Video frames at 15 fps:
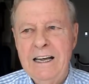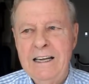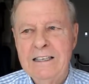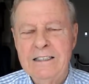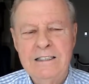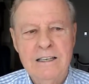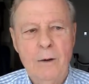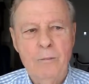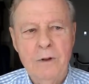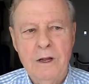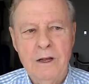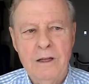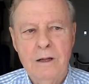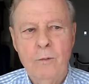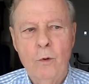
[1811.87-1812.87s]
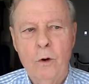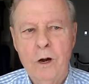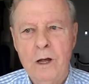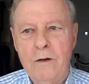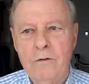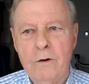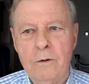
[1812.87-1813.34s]
and something in the
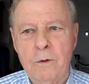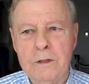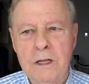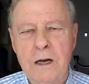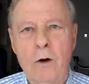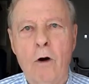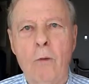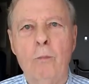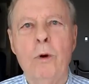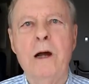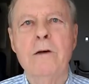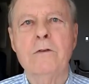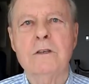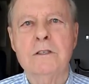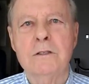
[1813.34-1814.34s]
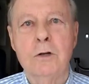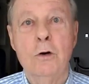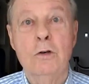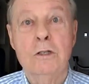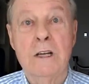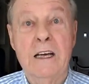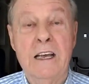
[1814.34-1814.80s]
morning for what they call breakfast
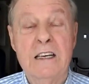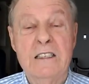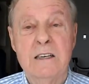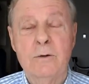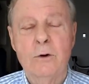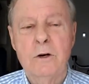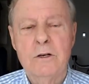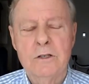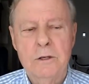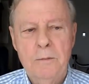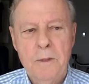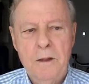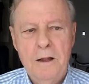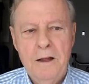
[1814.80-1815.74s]
toast, I guess that was